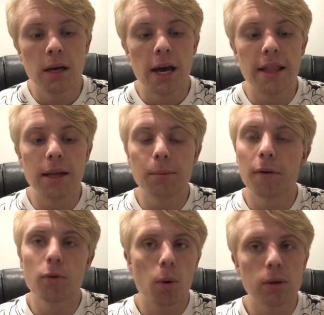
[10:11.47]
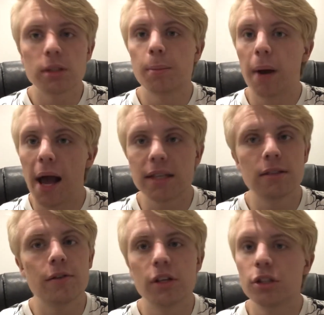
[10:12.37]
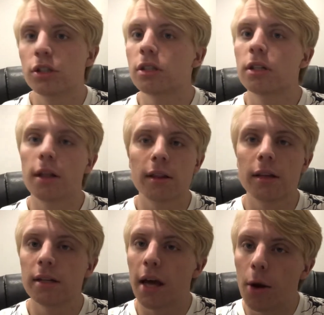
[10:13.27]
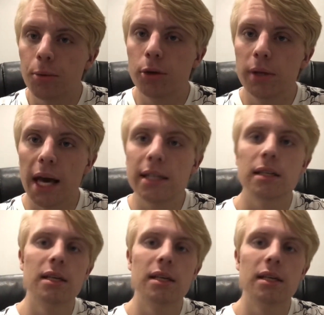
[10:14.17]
And then of course the passive is just another thing to help you get